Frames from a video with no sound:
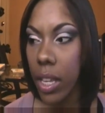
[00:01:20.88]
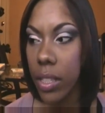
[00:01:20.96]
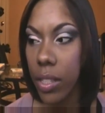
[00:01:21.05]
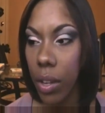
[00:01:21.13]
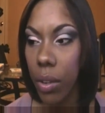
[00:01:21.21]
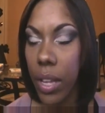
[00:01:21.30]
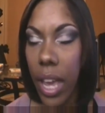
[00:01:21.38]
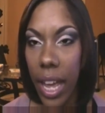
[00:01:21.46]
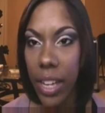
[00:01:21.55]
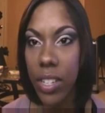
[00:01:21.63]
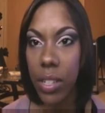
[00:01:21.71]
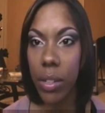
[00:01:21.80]
so
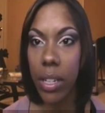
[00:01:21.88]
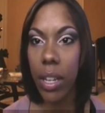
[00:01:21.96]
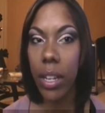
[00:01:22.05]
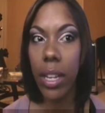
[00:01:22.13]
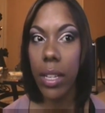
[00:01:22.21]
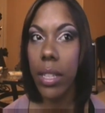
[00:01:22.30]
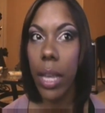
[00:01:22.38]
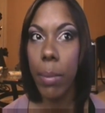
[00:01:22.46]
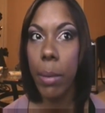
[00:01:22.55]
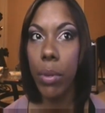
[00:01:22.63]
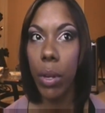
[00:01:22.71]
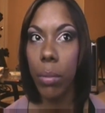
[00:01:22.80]
yeah, I just want to kill that because like
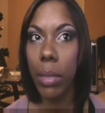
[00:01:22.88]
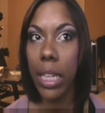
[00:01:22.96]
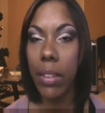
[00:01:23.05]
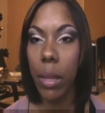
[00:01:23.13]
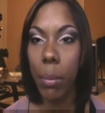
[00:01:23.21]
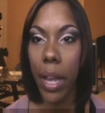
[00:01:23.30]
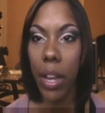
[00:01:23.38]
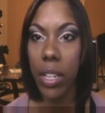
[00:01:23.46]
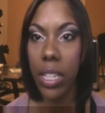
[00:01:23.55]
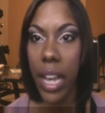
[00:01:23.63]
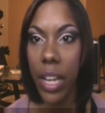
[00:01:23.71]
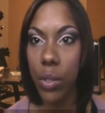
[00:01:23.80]
people don't believe that my hair
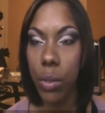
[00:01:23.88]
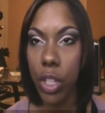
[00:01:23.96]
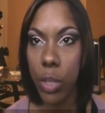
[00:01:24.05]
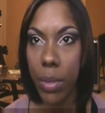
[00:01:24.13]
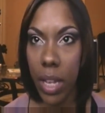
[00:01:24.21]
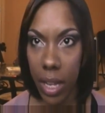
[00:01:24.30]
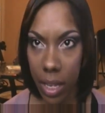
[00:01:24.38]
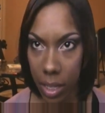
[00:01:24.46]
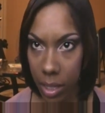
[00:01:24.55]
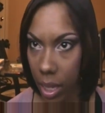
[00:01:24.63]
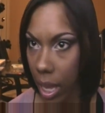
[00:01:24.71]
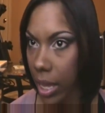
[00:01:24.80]
is natural just
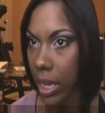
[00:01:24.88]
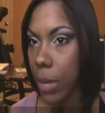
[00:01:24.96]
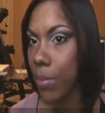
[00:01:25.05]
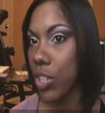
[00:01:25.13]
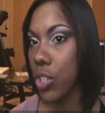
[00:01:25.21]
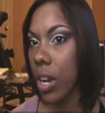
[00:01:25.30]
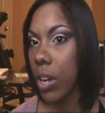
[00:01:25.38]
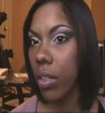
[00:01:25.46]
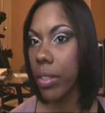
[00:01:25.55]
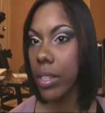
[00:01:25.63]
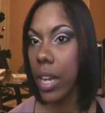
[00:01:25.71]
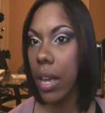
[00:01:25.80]
because I keep it straight
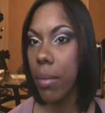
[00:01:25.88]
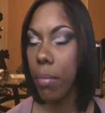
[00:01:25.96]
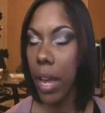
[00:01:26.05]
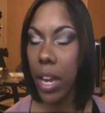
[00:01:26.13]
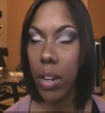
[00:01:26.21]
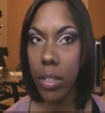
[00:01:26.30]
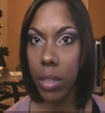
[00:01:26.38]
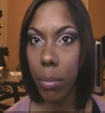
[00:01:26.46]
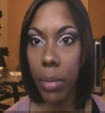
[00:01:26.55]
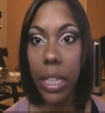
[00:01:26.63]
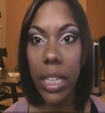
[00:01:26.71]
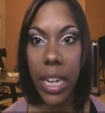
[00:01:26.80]
all the time. My hair is
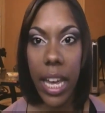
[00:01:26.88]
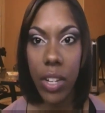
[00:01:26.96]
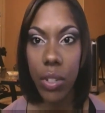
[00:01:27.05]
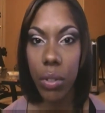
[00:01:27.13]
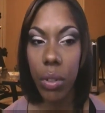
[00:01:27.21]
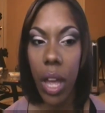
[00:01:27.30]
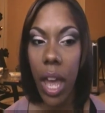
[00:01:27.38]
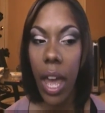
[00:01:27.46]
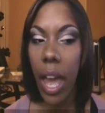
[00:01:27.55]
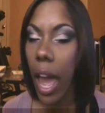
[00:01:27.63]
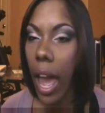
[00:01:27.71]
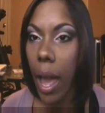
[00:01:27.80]
completely natural.
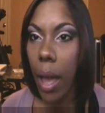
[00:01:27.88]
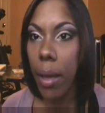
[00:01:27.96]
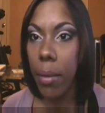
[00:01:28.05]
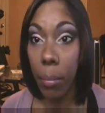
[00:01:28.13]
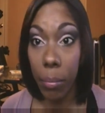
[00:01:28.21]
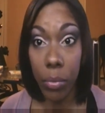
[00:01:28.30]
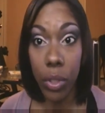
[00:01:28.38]
I